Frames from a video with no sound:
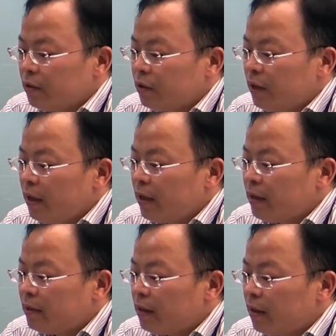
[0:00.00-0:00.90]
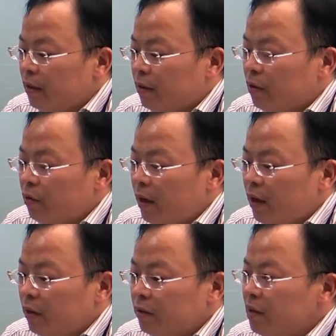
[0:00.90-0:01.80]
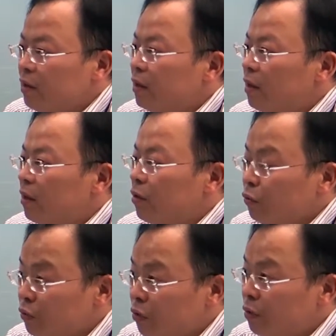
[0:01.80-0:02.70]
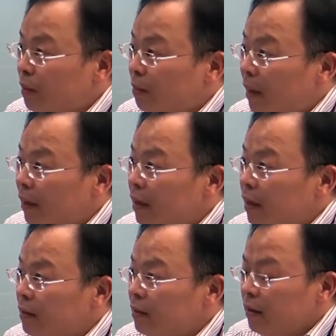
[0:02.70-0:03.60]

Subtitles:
today is grow a lot in the consumer market,